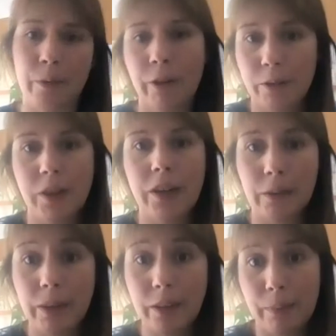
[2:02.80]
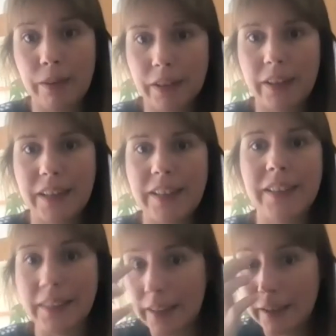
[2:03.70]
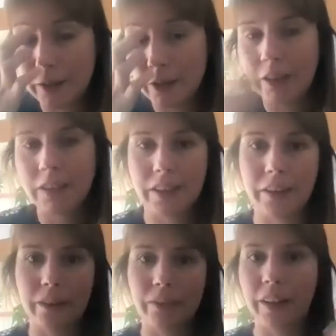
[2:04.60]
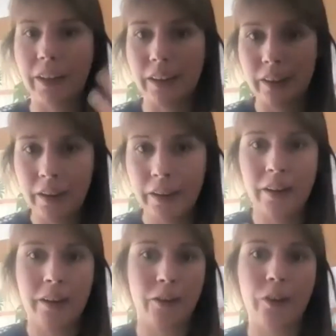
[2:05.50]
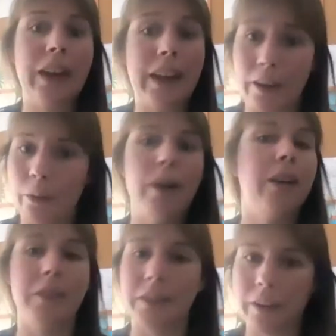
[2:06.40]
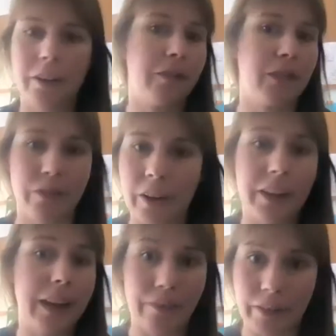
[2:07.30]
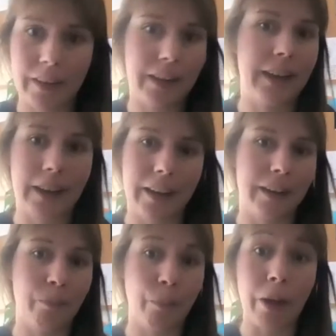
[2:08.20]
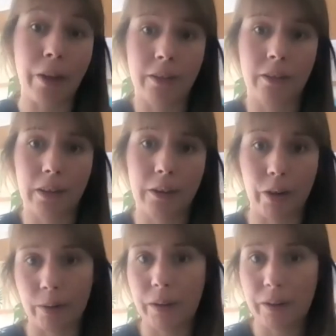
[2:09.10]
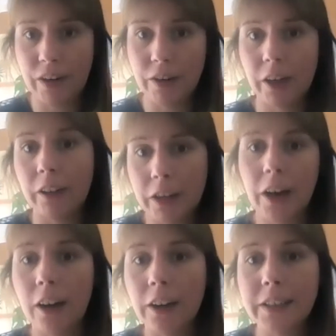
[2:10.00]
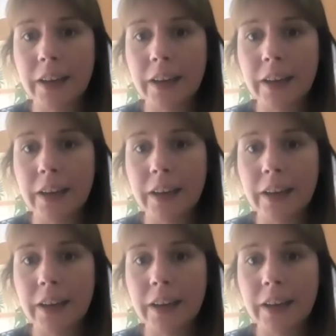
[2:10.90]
you're doing when you're building a data set. You're trying to kind of like create a world and kind of define everything in it. And both are incredibly futile tasks.